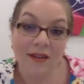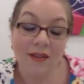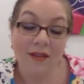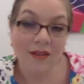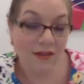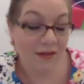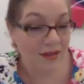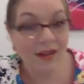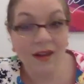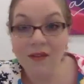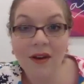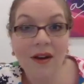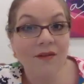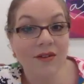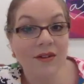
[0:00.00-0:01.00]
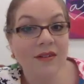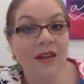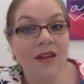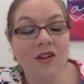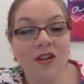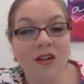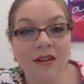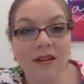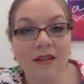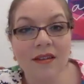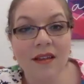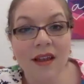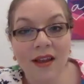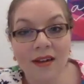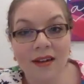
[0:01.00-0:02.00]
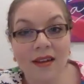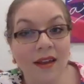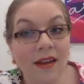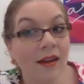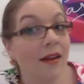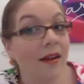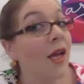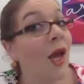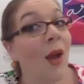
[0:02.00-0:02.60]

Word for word: the tough conversations and like